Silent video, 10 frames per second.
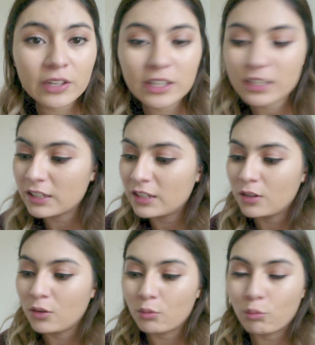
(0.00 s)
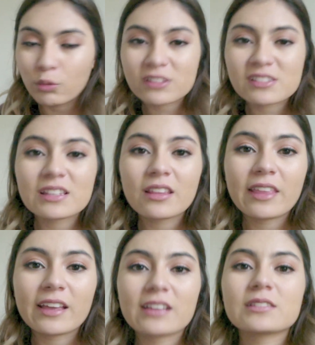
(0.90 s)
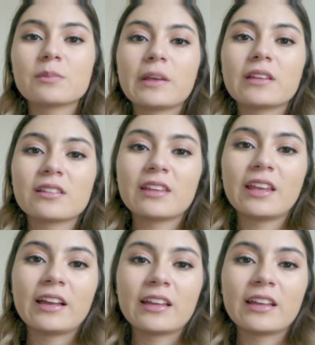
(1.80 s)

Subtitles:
What's the next best thing I can do?